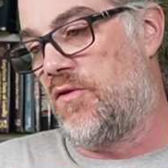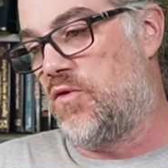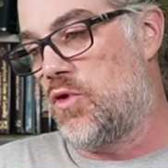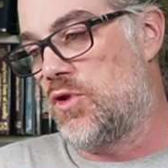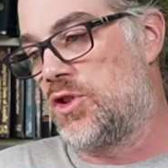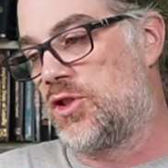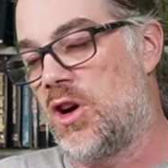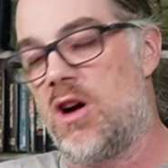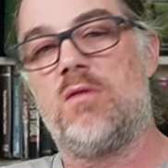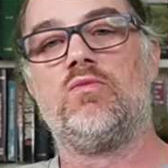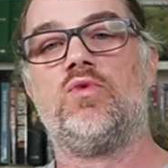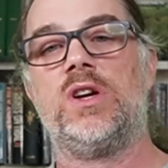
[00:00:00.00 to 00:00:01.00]
for
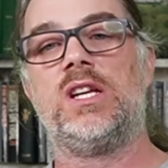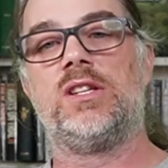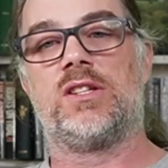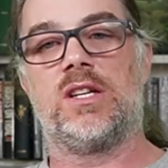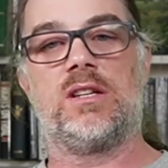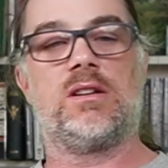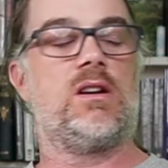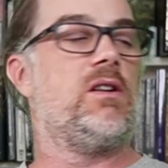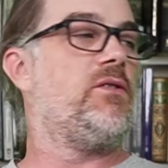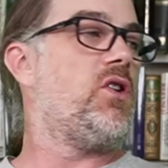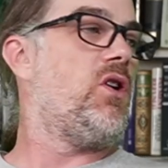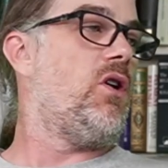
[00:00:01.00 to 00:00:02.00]
some reason,
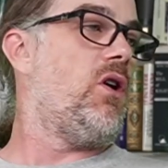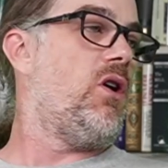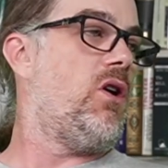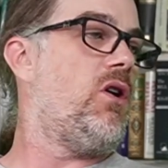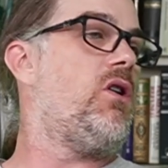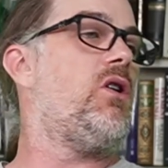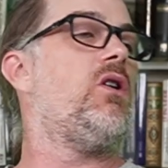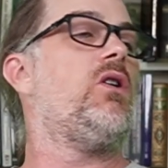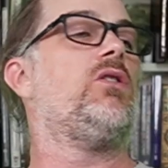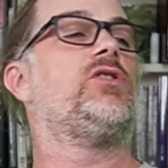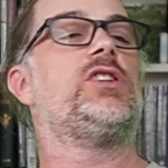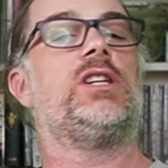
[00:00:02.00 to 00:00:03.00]
of
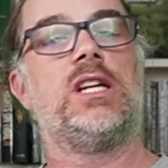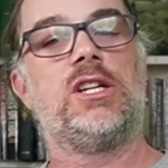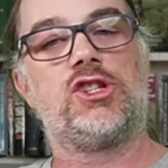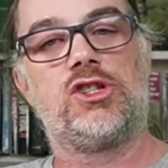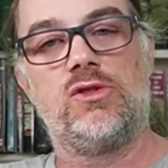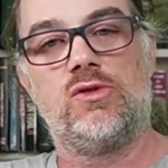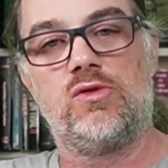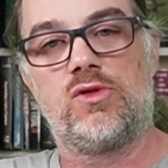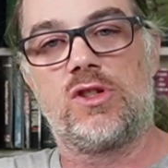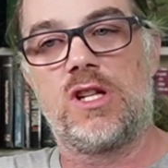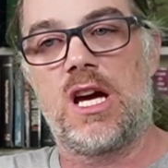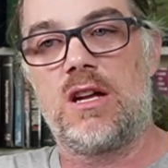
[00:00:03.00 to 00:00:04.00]
all the
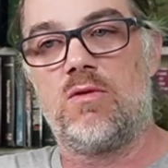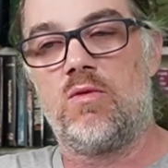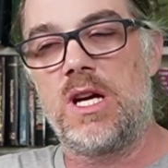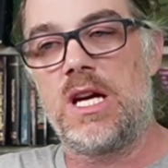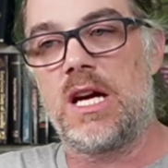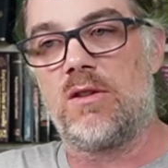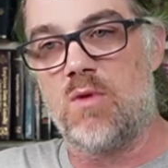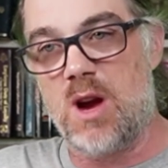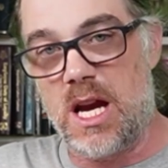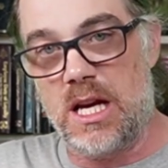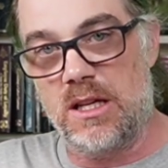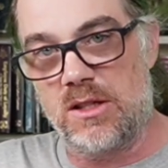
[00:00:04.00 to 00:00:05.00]
issues that we had
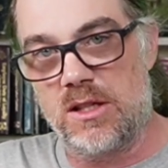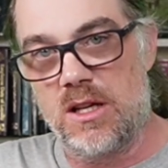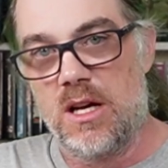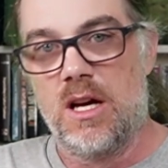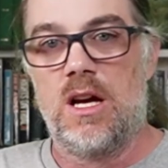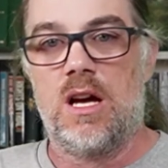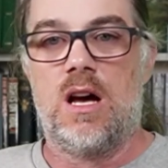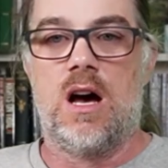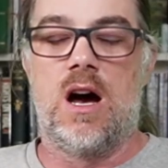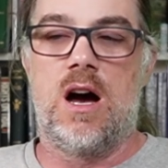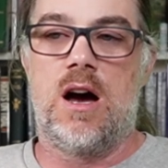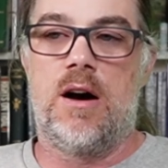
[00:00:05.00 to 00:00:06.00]
raised,
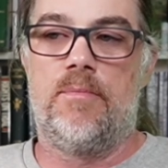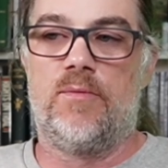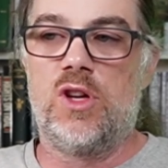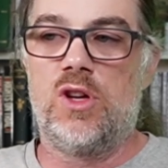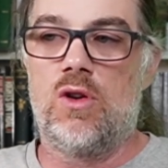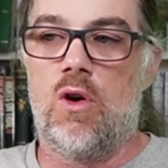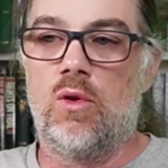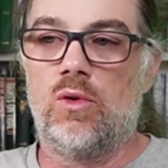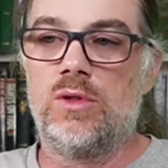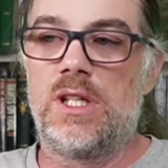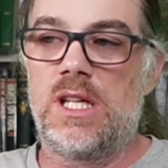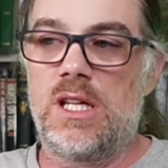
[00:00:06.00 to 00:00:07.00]
the
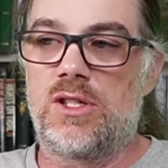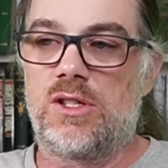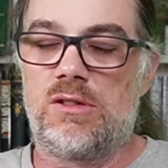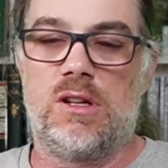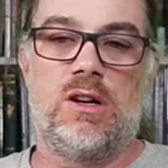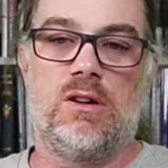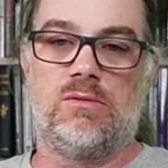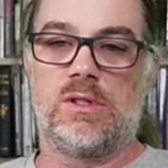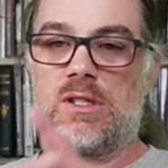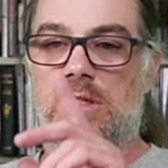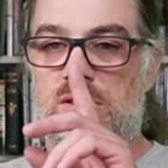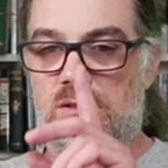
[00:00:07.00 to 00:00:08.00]
only issue,
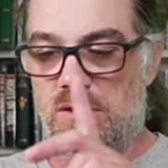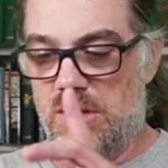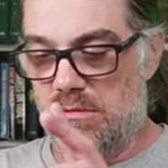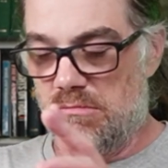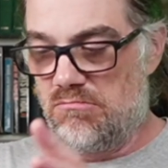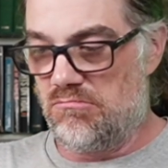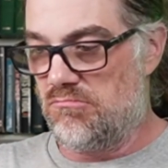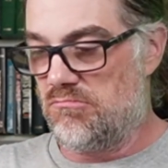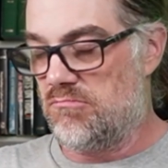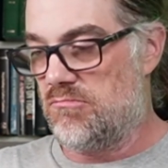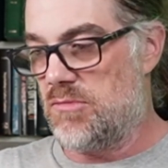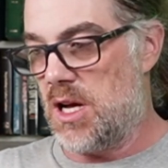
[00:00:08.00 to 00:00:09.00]
and
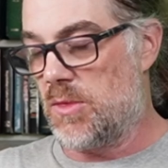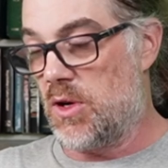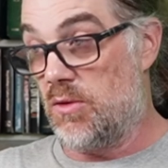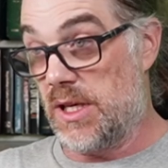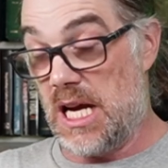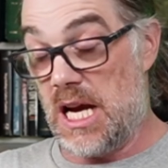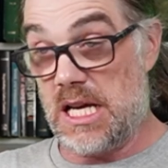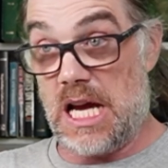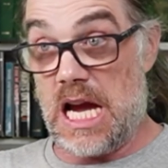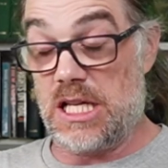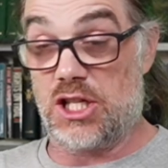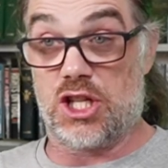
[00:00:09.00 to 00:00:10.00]
I'm going,
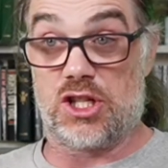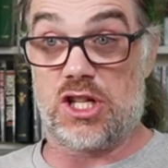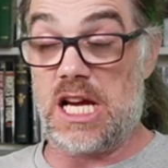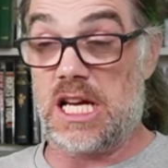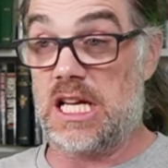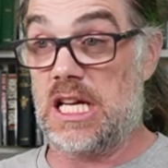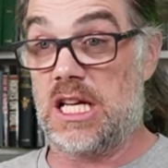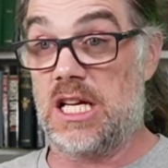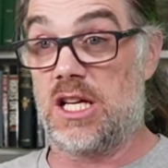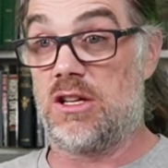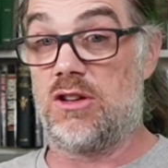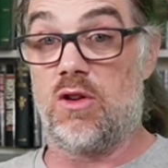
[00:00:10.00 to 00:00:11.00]

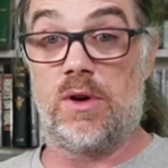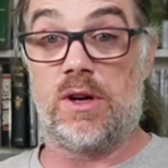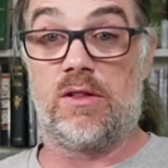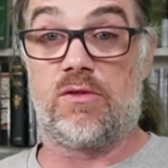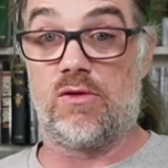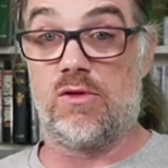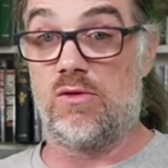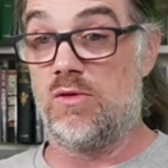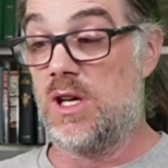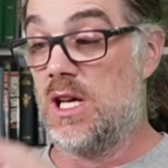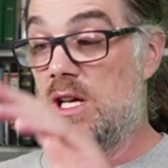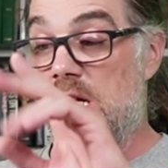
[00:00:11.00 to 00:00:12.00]
going
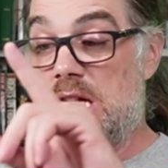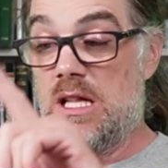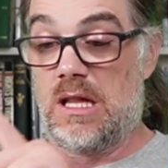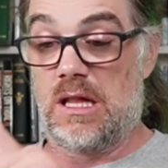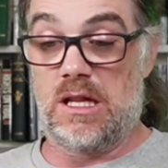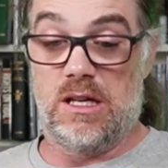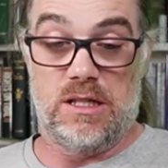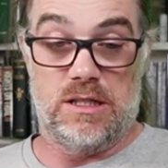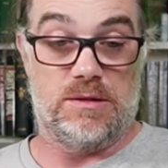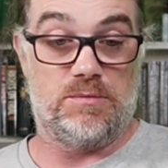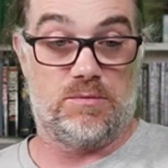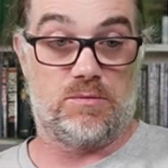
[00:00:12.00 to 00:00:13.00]
through
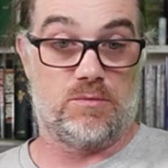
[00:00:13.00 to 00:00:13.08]
the